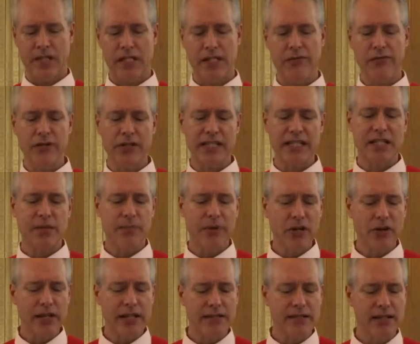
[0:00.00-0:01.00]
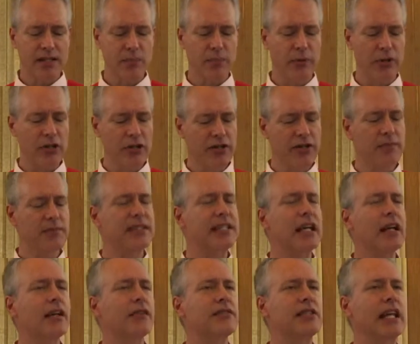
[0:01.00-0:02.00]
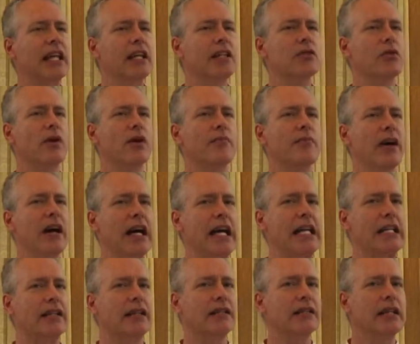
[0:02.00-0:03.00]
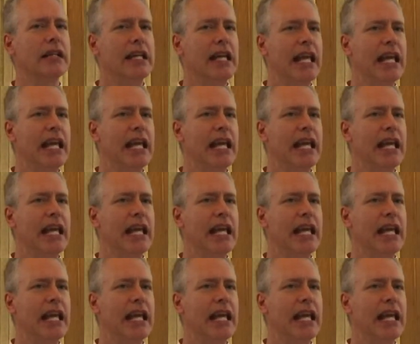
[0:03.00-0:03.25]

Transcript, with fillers: Different experiences burn themselves into our mind and